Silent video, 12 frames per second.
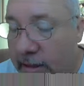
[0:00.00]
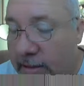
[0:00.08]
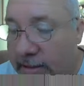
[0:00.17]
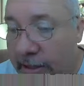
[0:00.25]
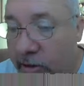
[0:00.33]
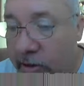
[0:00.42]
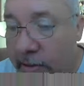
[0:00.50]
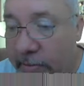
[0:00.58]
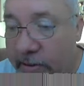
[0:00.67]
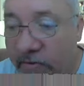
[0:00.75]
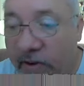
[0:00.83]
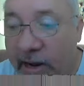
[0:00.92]
single
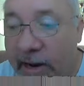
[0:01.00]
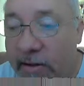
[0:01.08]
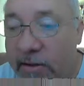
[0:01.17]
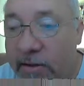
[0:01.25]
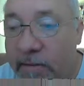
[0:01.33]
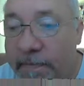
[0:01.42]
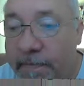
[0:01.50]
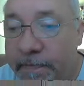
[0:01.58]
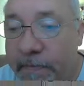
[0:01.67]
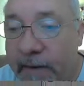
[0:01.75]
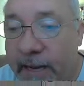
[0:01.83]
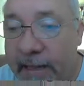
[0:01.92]
image files,
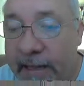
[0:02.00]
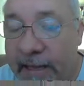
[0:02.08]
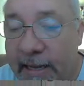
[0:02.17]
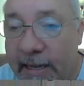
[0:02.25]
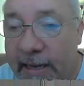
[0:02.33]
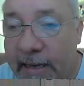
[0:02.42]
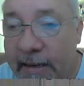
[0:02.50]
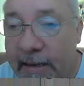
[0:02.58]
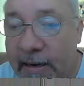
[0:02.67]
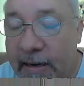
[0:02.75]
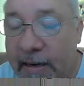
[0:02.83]
and then